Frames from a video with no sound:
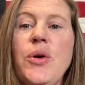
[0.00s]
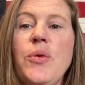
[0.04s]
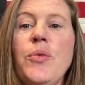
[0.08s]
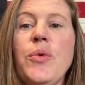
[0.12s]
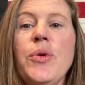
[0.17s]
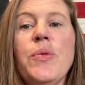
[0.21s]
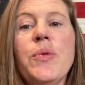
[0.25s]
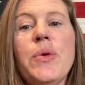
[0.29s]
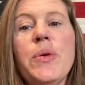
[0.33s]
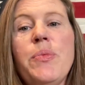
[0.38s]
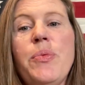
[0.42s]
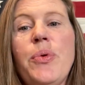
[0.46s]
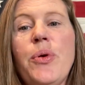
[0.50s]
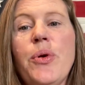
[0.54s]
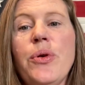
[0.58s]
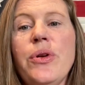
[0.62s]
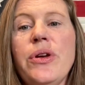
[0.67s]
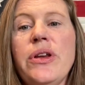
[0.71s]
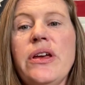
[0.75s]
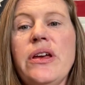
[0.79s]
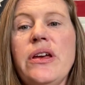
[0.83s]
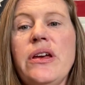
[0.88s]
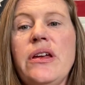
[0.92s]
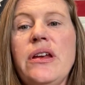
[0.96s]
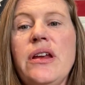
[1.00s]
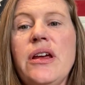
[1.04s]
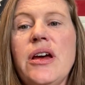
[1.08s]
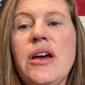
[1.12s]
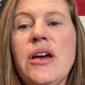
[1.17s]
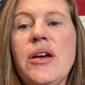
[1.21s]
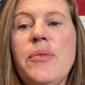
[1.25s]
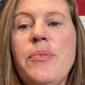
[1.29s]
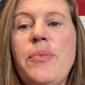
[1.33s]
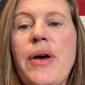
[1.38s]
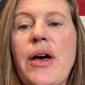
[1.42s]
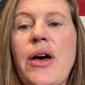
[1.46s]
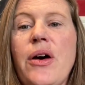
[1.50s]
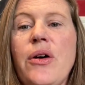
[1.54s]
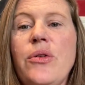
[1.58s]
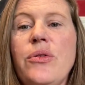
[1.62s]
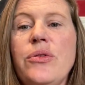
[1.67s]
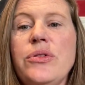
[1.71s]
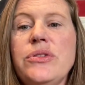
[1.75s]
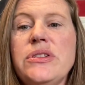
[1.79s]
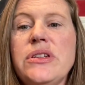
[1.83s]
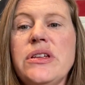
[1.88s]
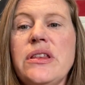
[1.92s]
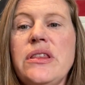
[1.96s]
we reported
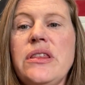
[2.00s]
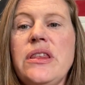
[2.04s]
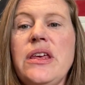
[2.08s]
about